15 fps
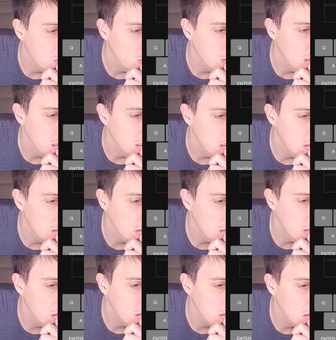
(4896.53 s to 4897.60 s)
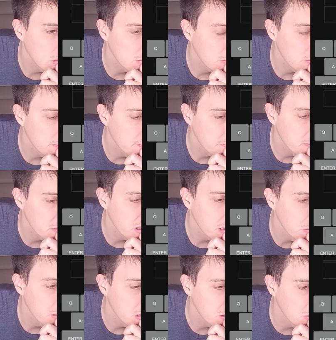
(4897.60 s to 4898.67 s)
which
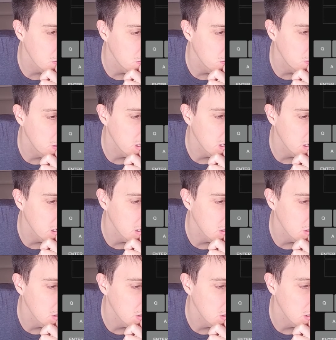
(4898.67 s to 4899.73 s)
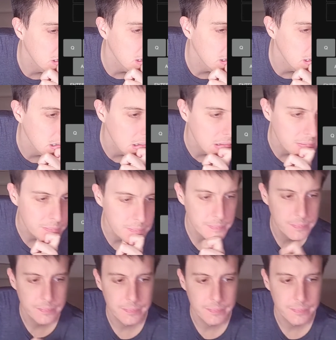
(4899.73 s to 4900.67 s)
maybe it's better to try and.